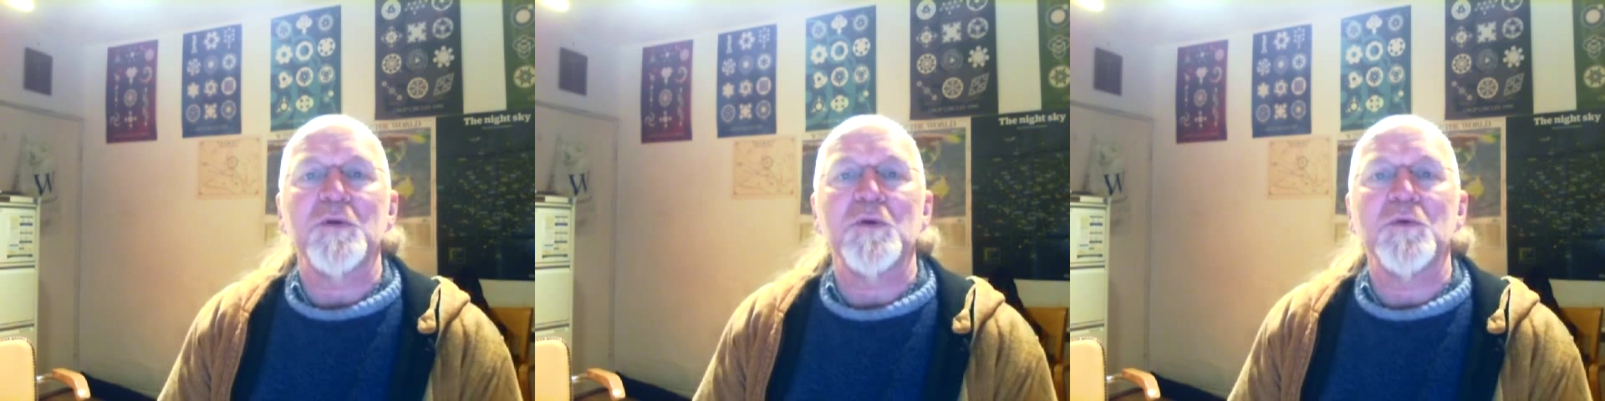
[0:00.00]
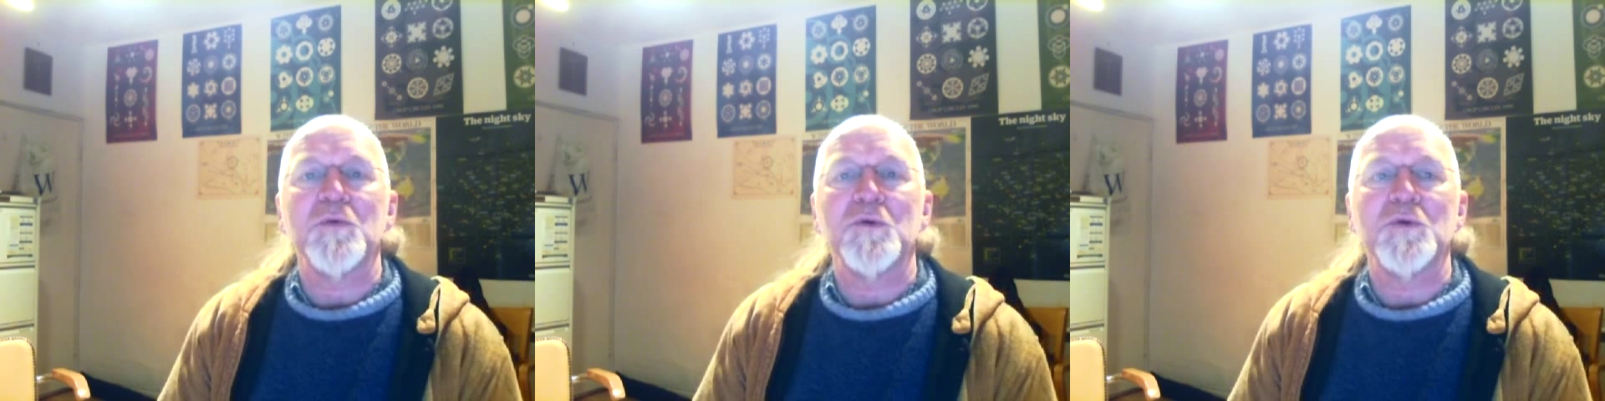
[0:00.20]

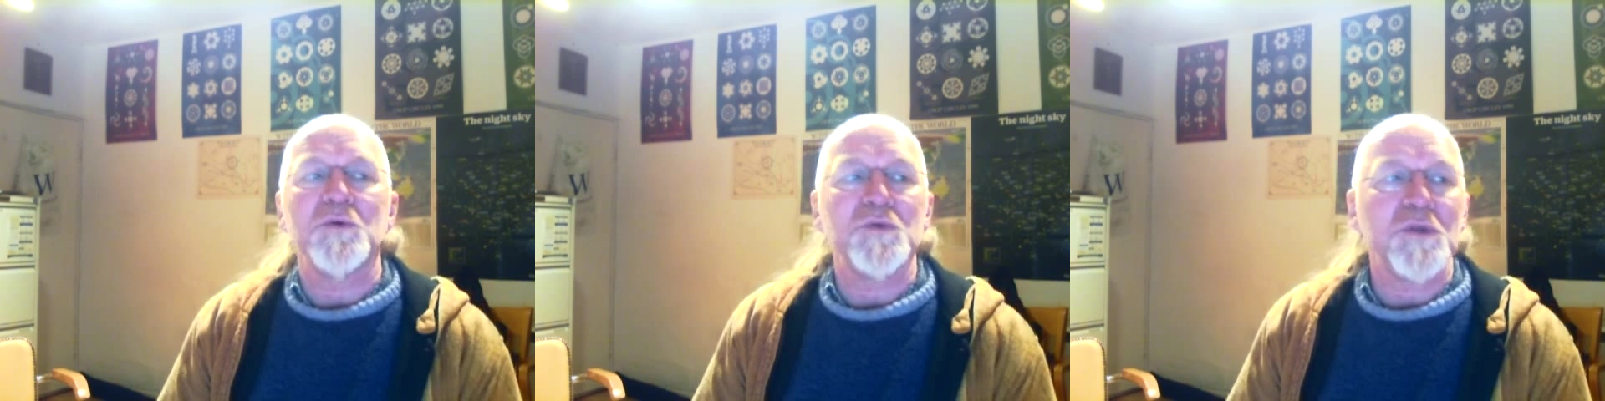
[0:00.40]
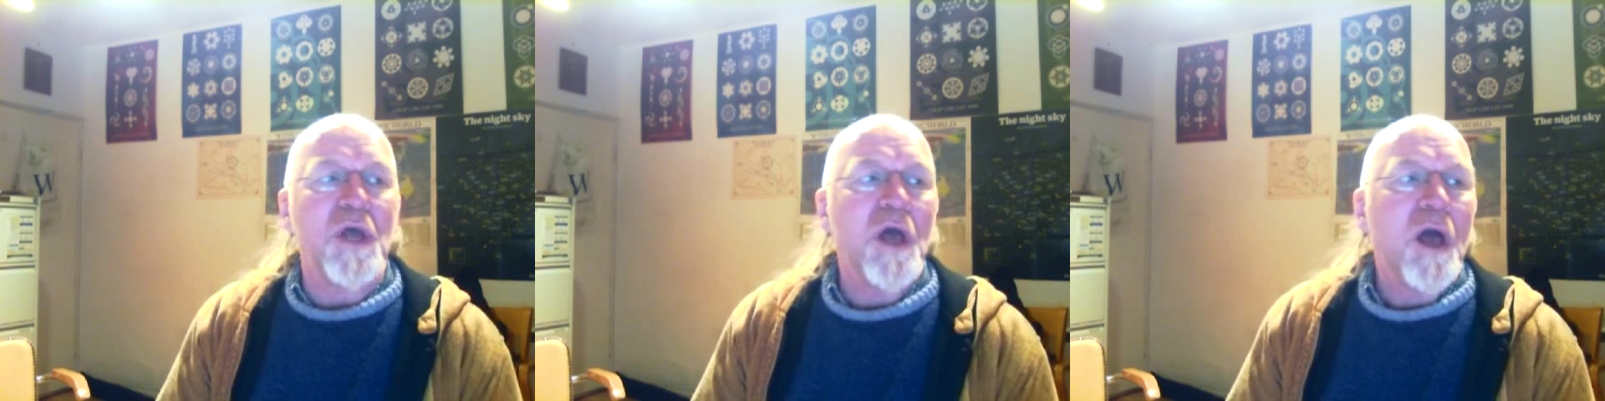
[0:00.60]
who
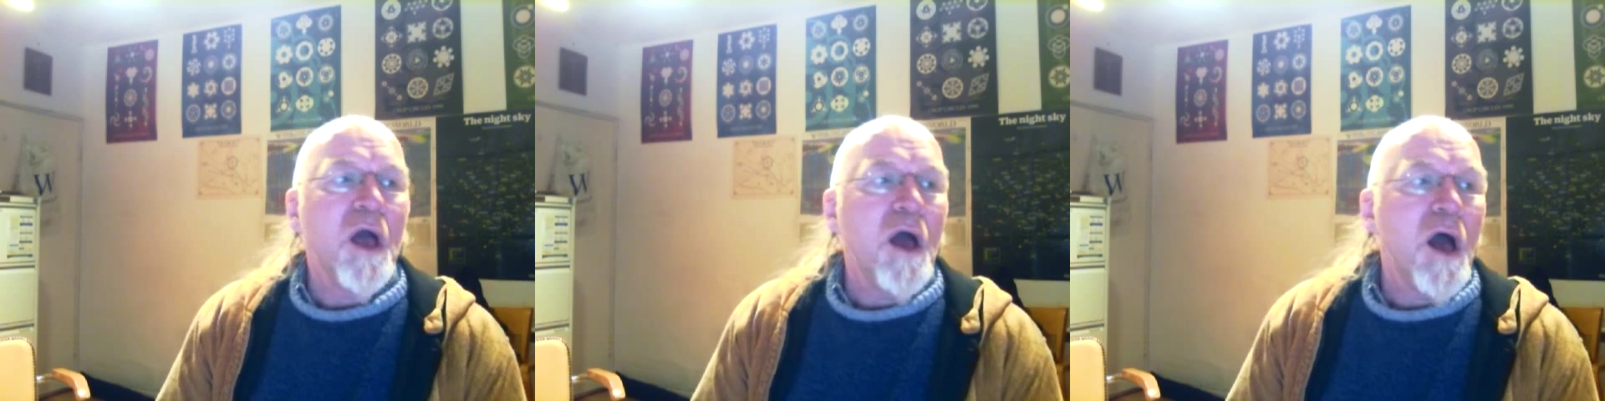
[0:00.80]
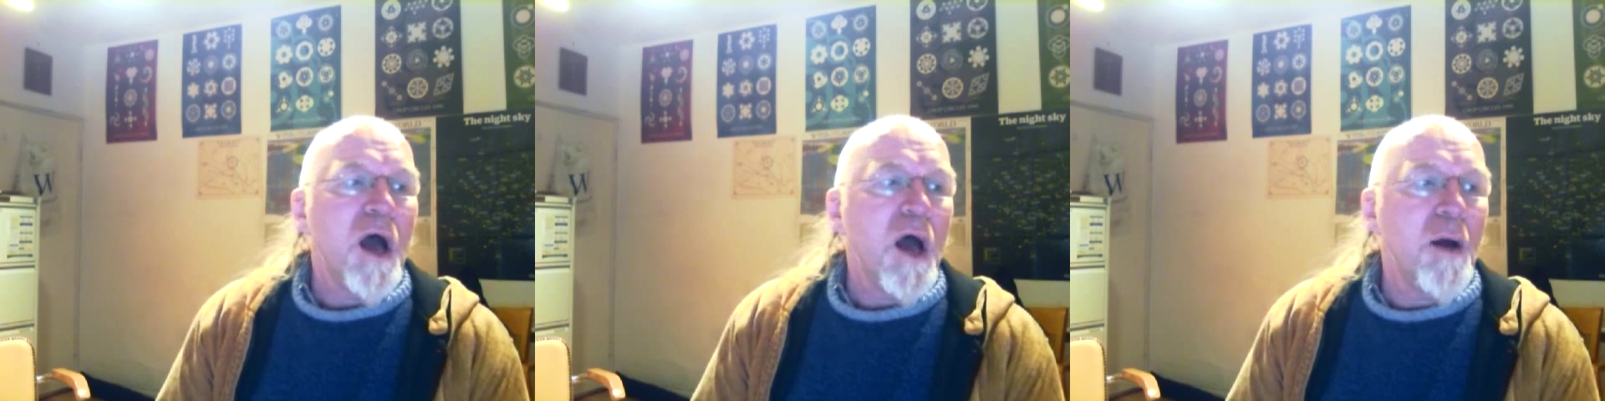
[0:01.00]
use
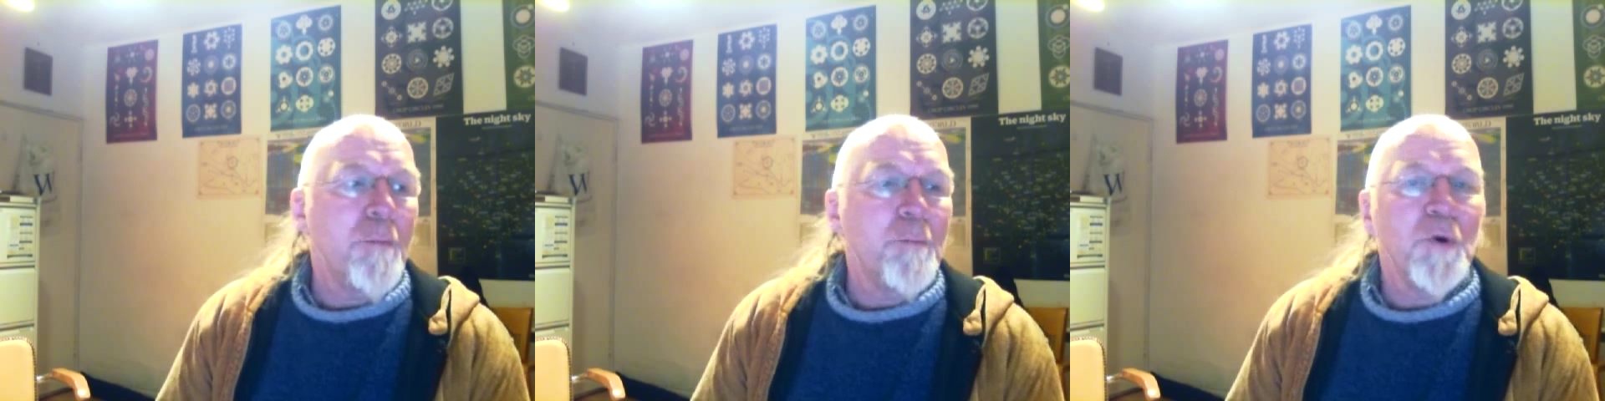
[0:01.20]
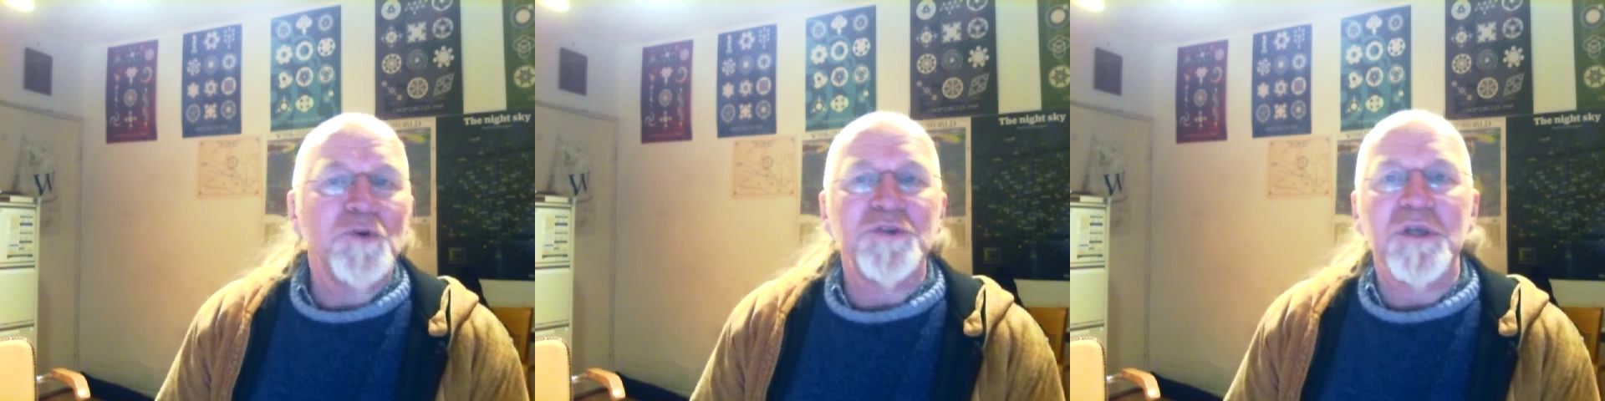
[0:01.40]

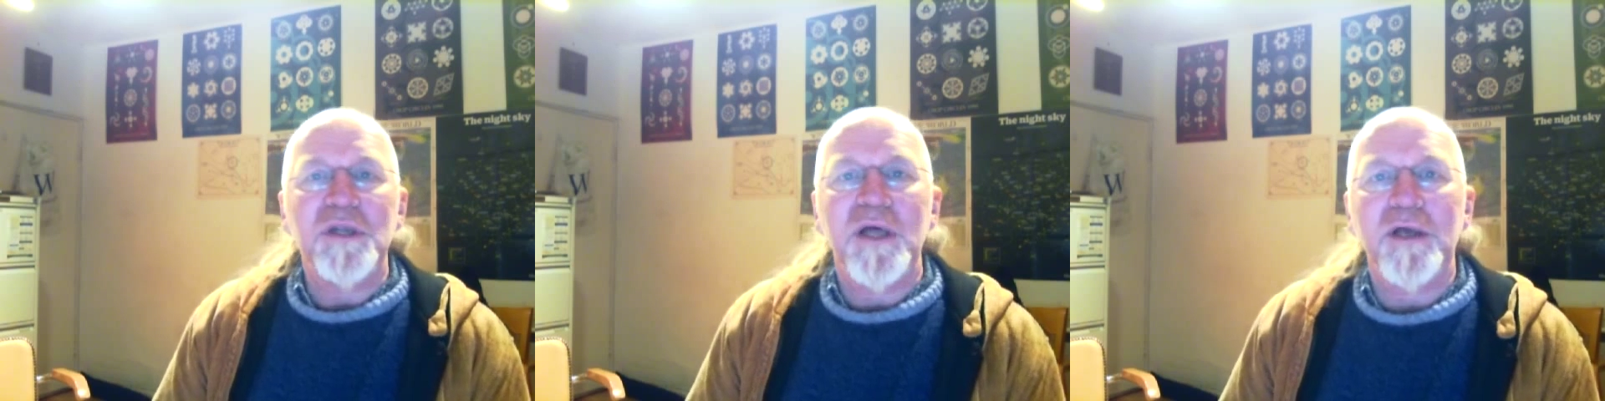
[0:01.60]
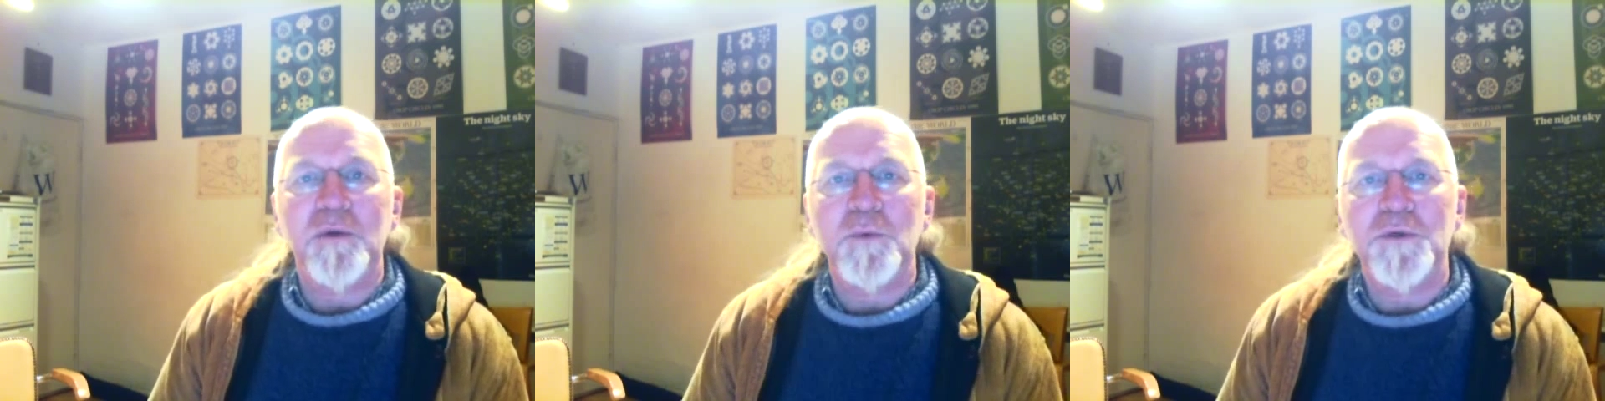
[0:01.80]
body
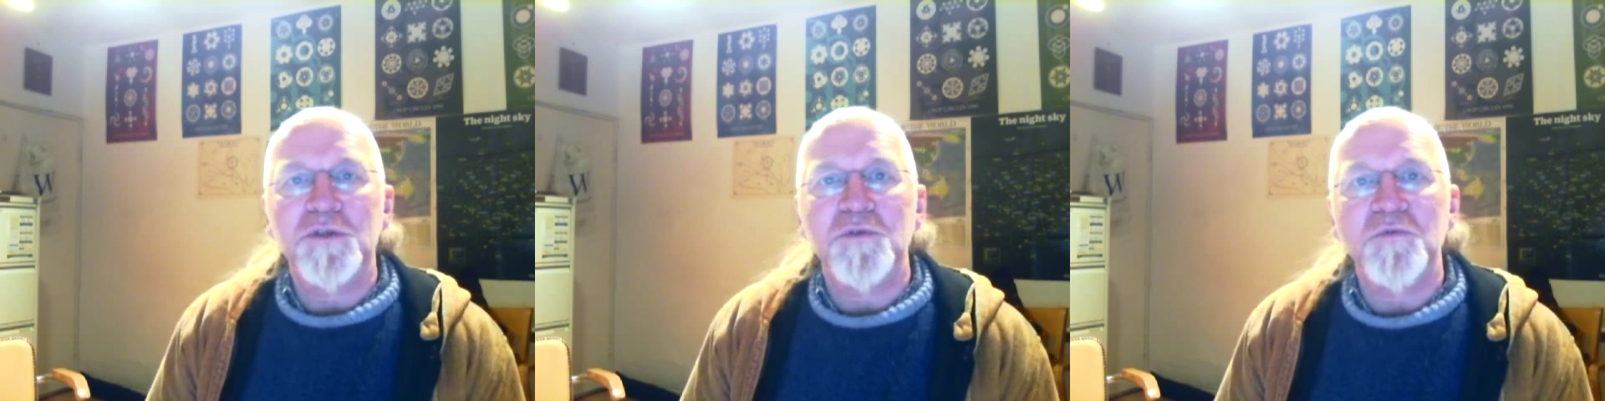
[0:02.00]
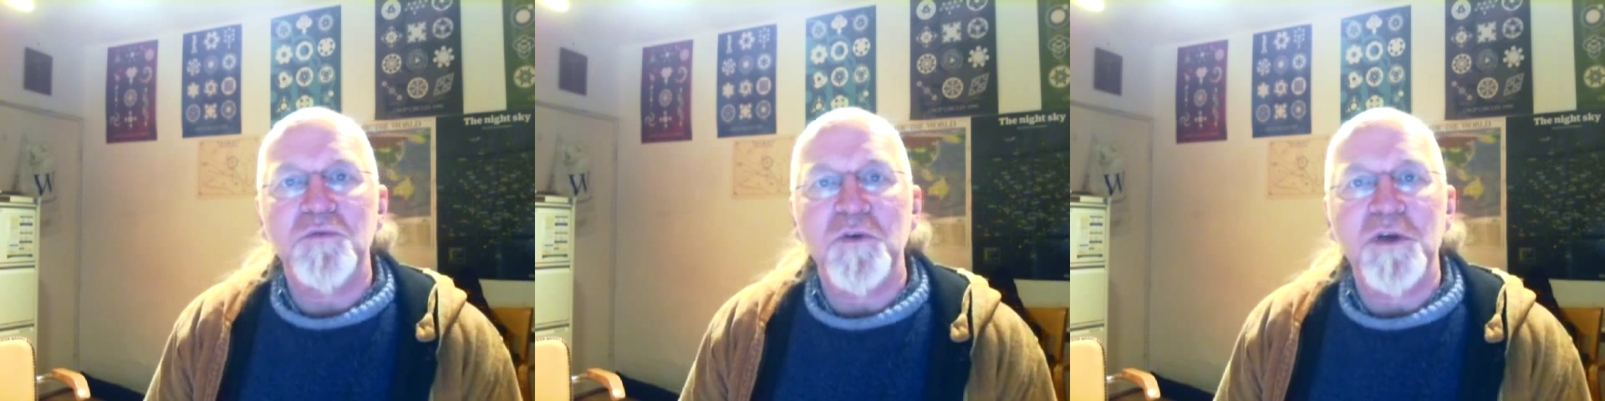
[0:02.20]

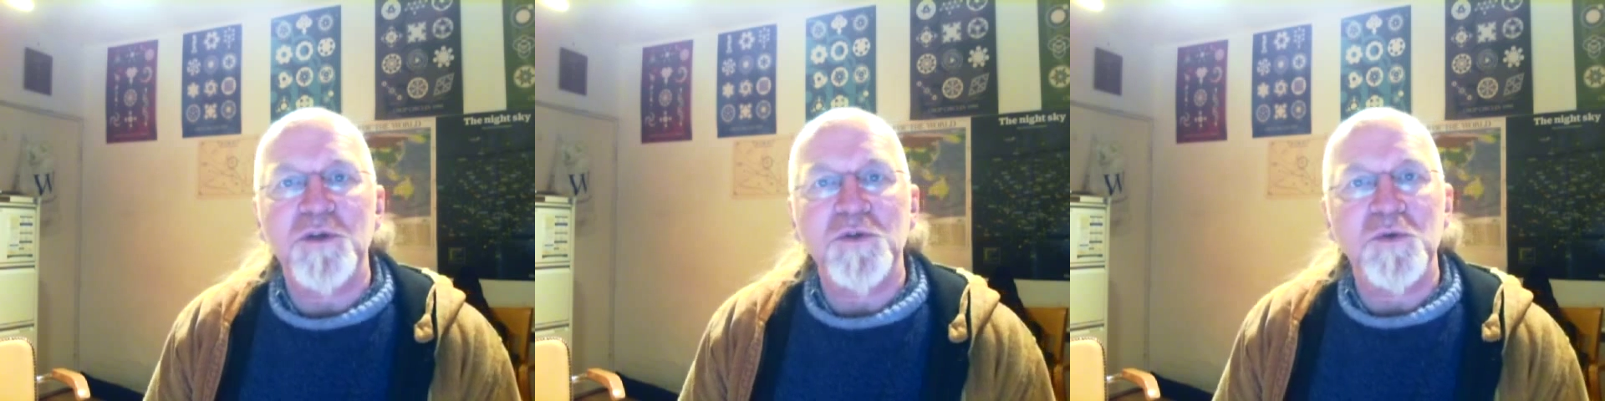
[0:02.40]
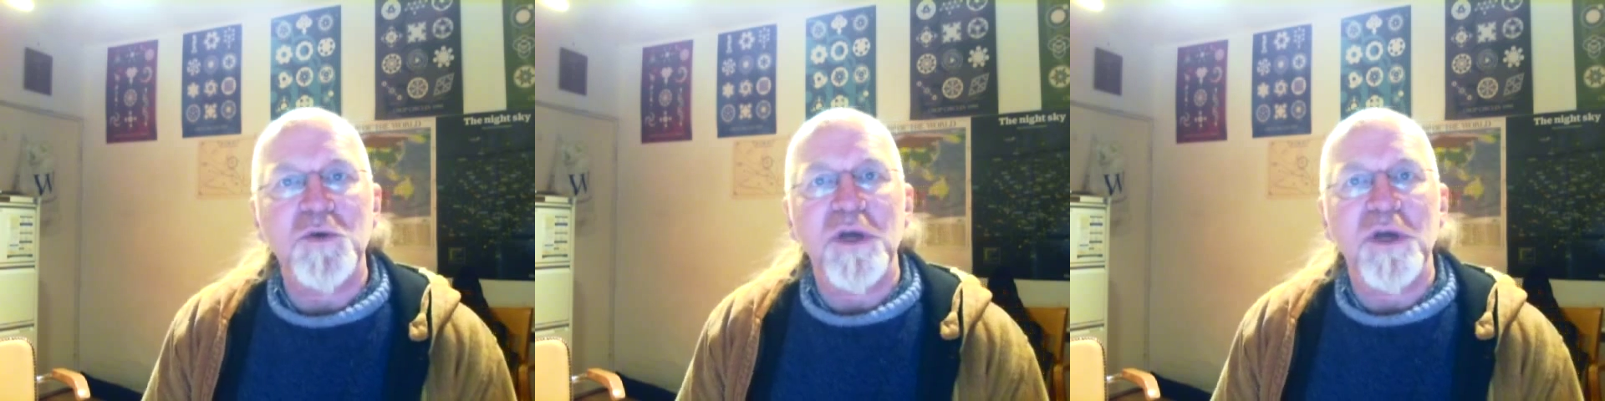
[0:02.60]
language and facial